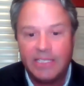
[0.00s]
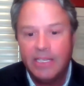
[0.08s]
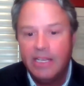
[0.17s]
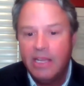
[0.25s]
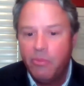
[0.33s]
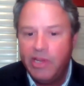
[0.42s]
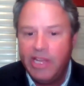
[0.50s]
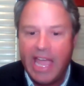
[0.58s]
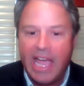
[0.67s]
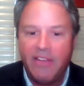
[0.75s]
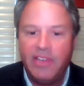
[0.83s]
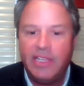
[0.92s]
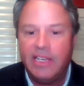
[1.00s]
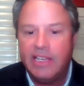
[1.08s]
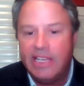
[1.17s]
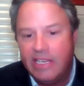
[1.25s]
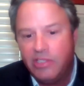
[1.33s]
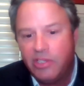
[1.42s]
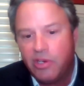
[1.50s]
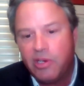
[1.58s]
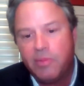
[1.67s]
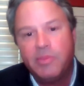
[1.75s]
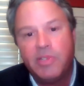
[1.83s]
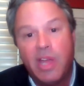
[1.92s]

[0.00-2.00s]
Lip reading: Mm-hmm. We have it in terms